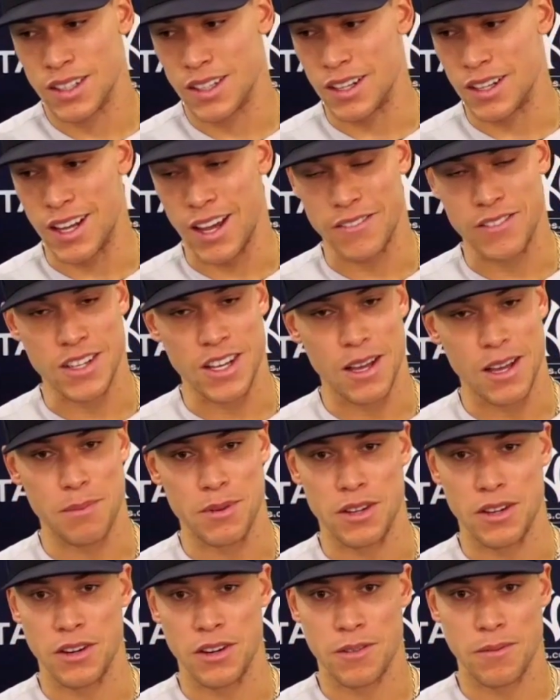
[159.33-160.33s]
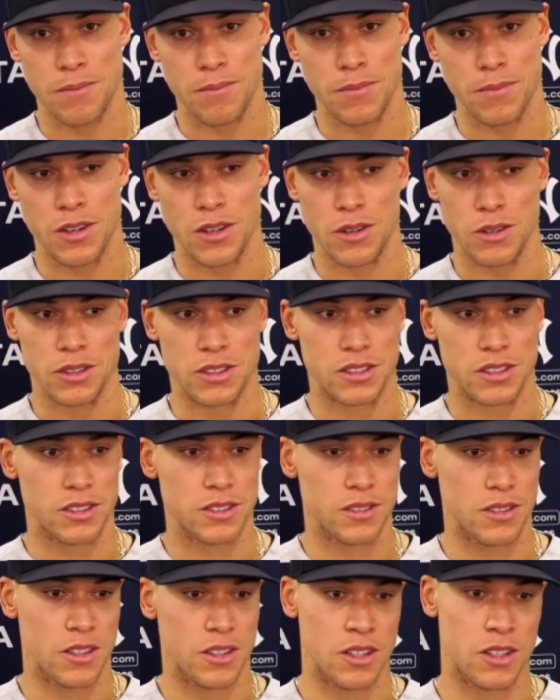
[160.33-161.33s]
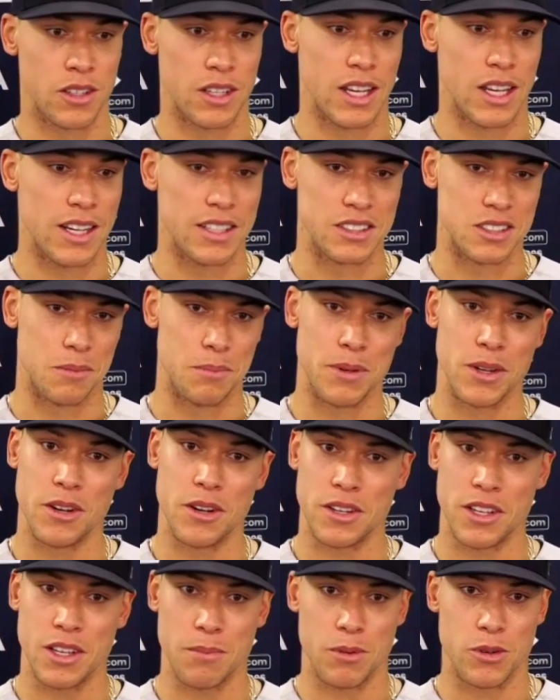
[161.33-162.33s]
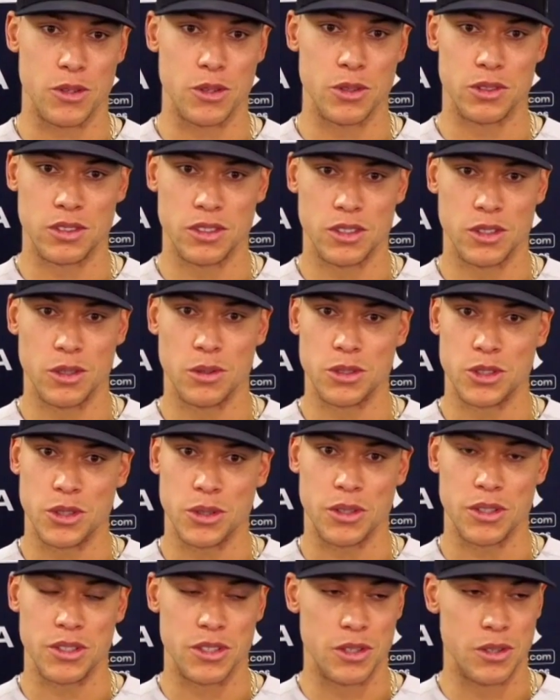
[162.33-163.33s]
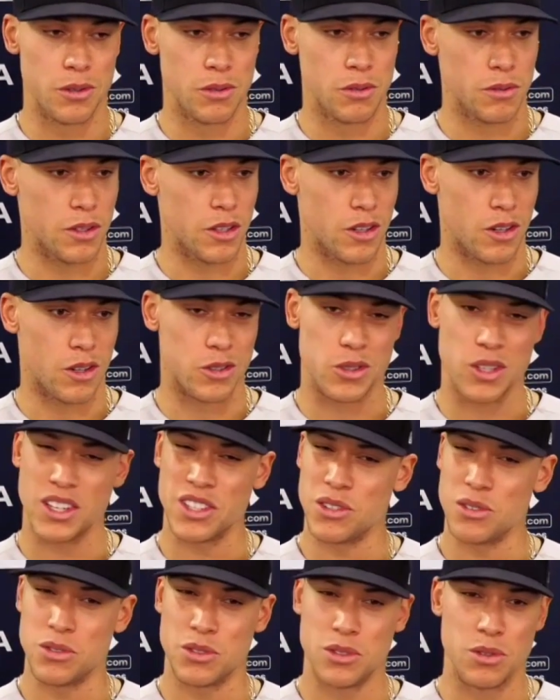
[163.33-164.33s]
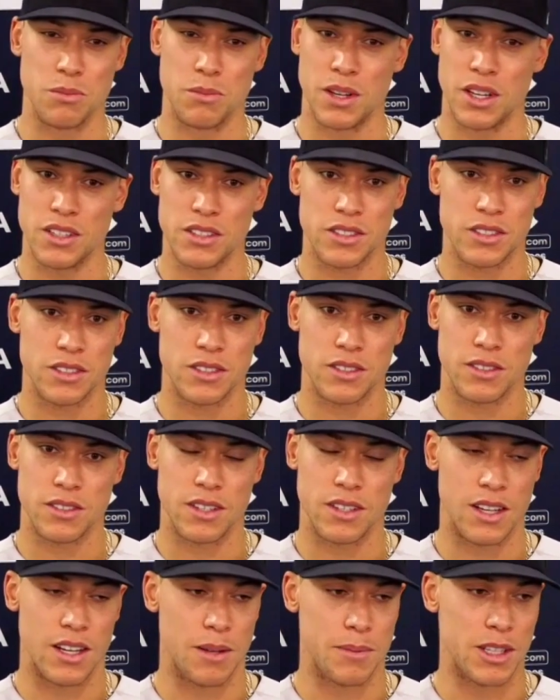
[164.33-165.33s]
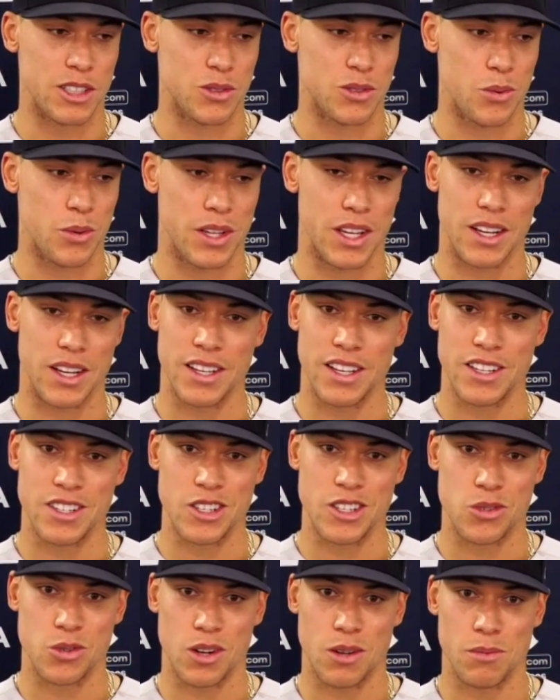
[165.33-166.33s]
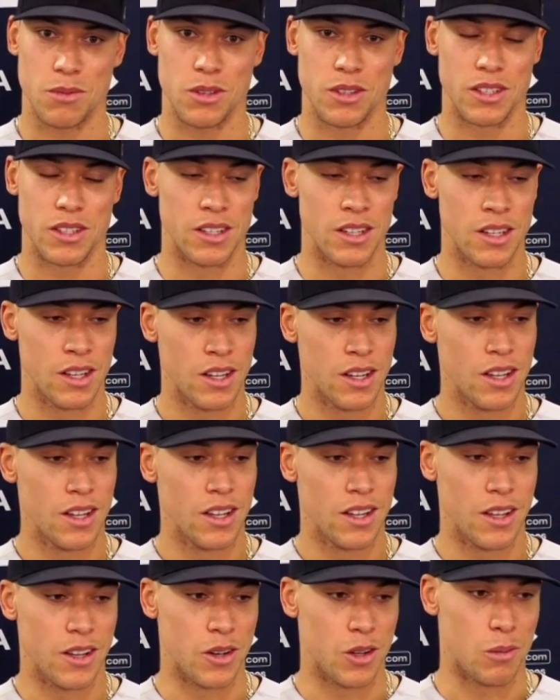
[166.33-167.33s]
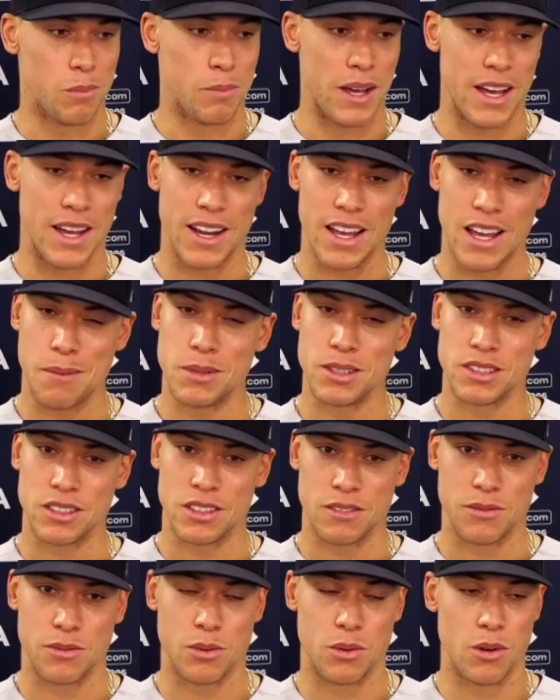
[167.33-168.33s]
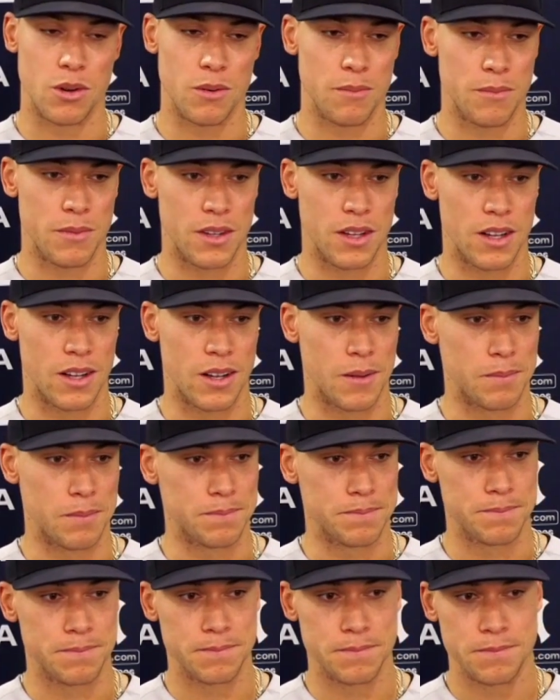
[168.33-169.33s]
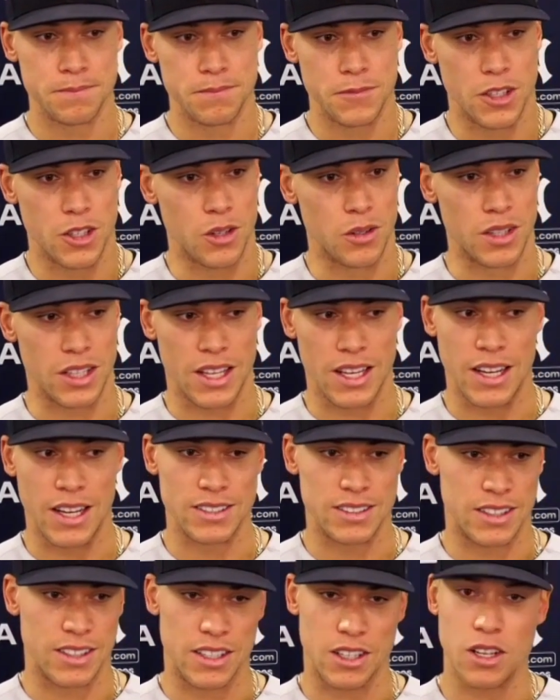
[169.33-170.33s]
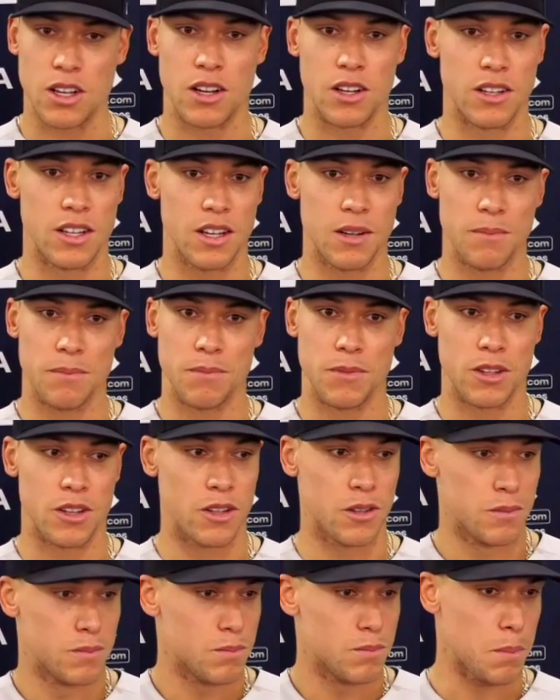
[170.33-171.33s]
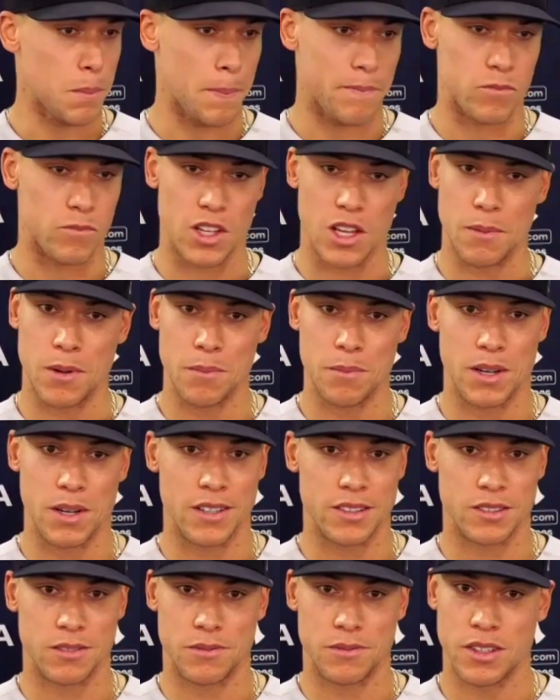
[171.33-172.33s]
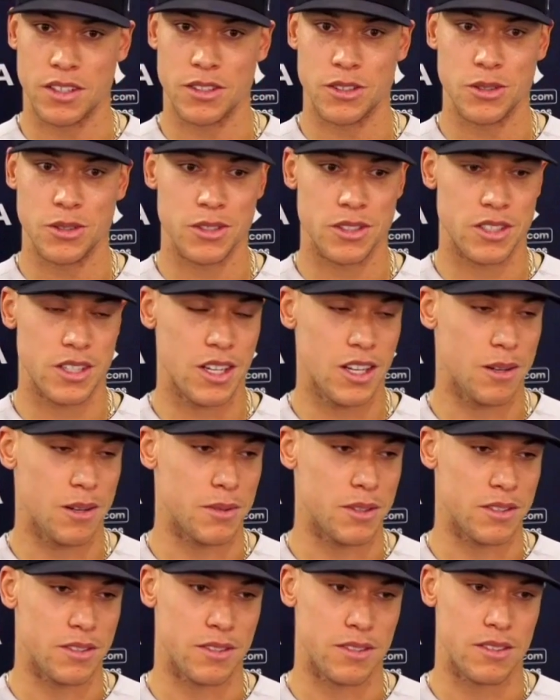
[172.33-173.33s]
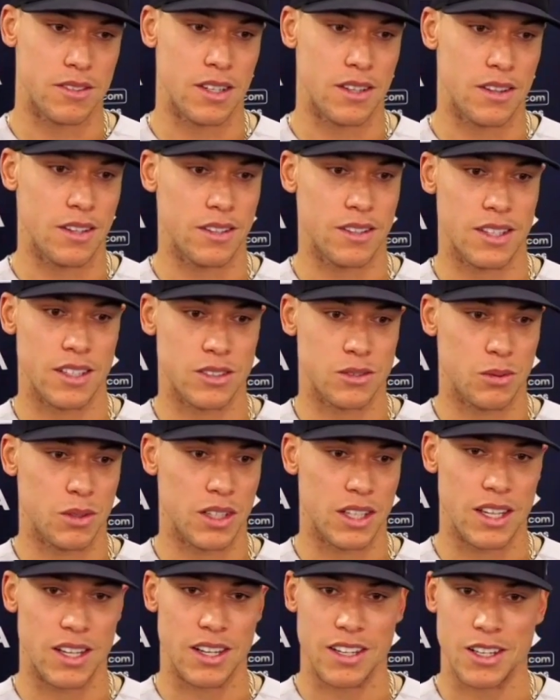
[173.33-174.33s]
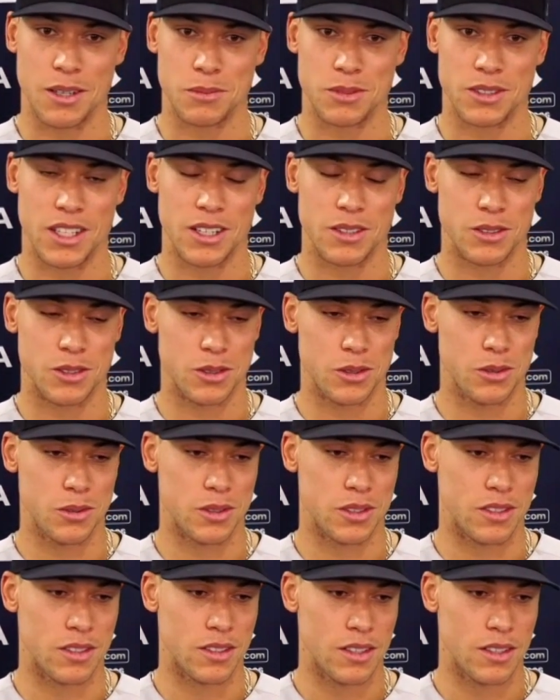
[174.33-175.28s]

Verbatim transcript: going to have to happen here. You know, is you know the guys up here keep producing, do what you can do. You know, don't try to do too much. Um, that's where we kind of get into trouble, and you know, bad habits can form. Um, you know, and the guys that get called up, you know, come up and have some fun and do your job. I think that's what it kind of comes down to. And